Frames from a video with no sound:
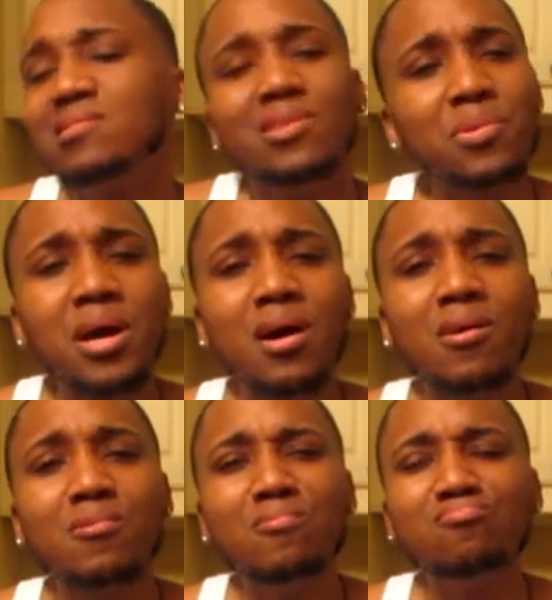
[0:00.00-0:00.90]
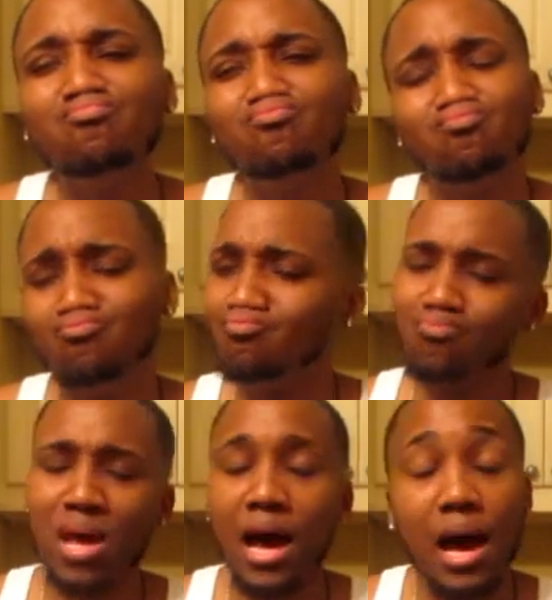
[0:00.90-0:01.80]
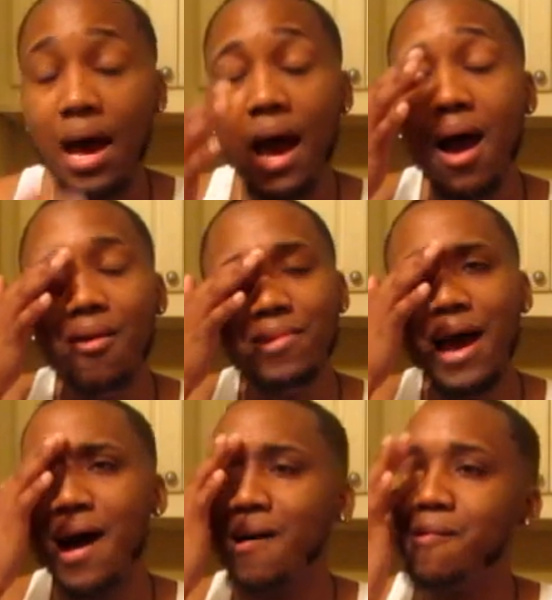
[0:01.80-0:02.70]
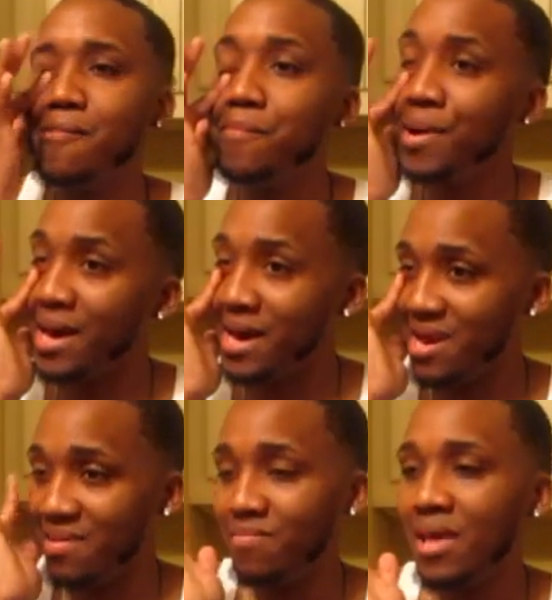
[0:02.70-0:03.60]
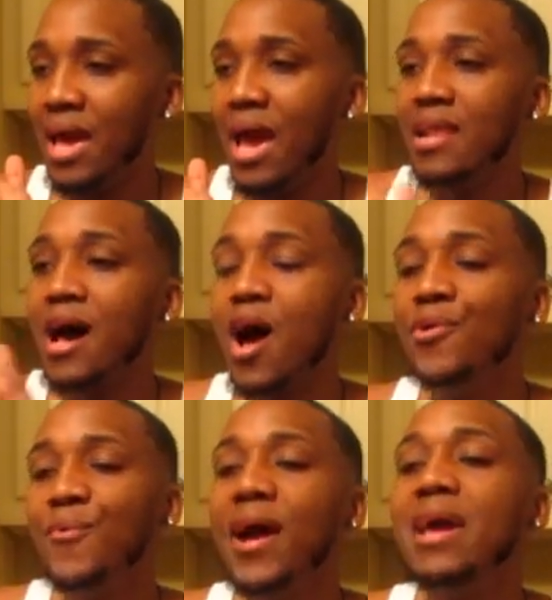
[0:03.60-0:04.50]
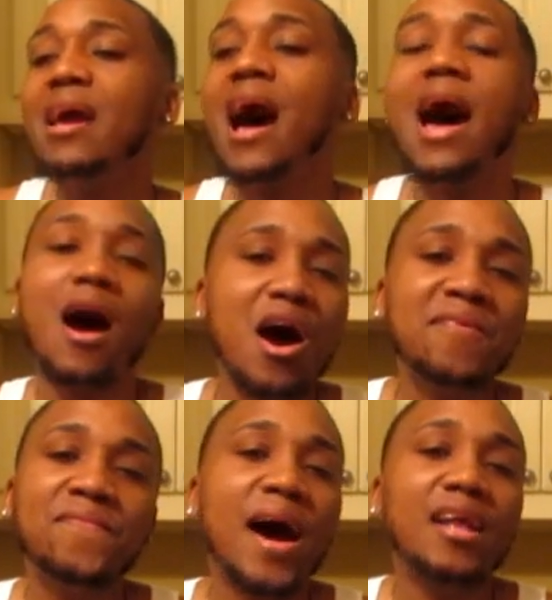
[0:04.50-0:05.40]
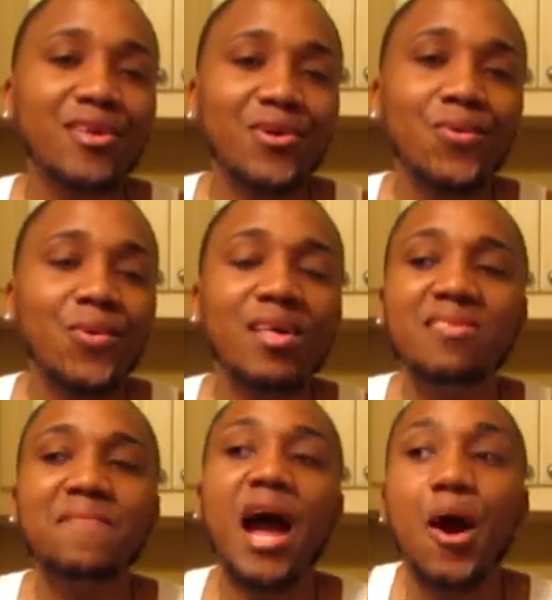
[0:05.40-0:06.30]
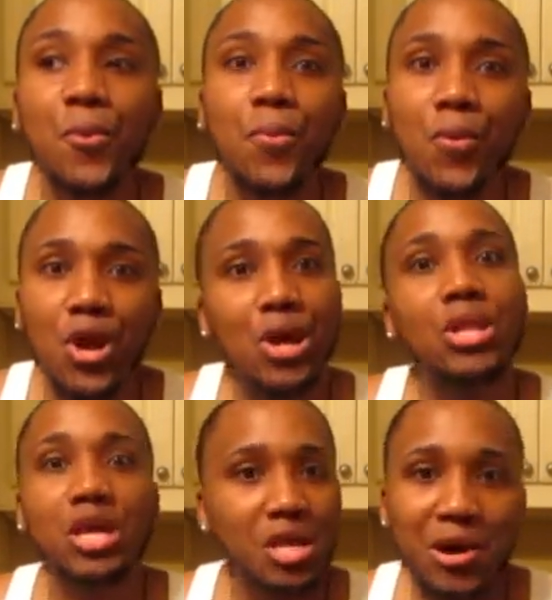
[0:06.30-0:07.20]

you know, I don't know. But the only way I unfollow you is if I really